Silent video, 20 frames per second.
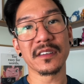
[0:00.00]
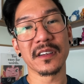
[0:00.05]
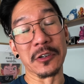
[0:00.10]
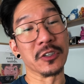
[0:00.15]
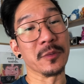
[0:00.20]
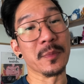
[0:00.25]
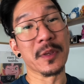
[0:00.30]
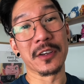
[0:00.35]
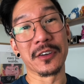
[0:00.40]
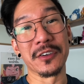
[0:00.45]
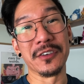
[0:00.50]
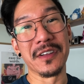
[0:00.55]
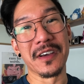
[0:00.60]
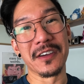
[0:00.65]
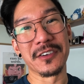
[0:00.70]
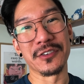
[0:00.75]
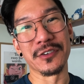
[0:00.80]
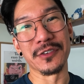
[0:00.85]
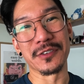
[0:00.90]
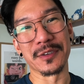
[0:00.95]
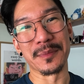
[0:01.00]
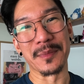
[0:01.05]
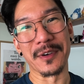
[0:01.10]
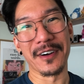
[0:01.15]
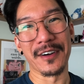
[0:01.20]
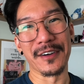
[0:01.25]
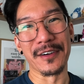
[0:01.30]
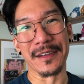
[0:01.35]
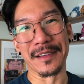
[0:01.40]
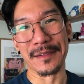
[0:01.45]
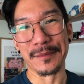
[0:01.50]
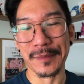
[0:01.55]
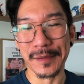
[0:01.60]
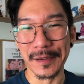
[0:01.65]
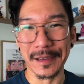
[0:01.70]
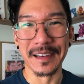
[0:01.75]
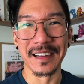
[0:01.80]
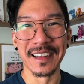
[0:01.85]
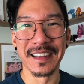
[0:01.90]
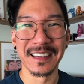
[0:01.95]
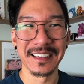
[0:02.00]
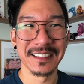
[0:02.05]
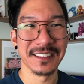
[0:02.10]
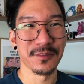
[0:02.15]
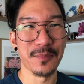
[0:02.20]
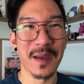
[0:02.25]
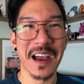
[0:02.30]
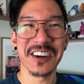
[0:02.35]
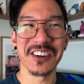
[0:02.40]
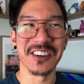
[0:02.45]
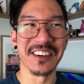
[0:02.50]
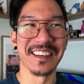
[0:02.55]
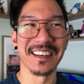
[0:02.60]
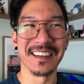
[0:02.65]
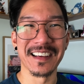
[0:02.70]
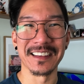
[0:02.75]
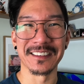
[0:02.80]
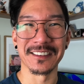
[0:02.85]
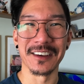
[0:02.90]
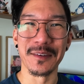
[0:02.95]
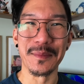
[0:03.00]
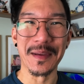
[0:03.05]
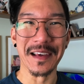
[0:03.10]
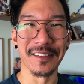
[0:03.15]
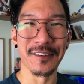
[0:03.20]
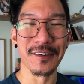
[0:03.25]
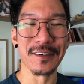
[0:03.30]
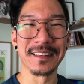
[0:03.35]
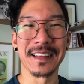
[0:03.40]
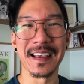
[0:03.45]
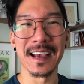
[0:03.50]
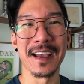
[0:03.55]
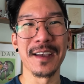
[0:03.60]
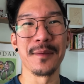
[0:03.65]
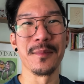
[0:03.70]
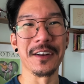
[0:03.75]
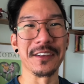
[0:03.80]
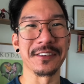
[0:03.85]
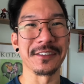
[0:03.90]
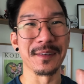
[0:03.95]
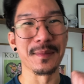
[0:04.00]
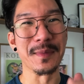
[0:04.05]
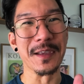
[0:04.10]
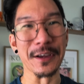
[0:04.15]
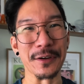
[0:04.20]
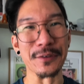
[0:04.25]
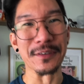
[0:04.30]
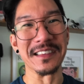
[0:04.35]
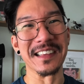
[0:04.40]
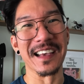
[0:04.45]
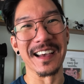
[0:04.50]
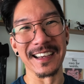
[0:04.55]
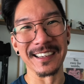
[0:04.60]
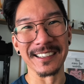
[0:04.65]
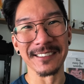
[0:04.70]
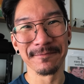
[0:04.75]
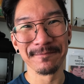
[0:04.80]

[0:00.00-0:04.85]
It should be a good shoot tomorrow and we're gonna smash it. It's gonna be a long day, but it's gonna be a good day.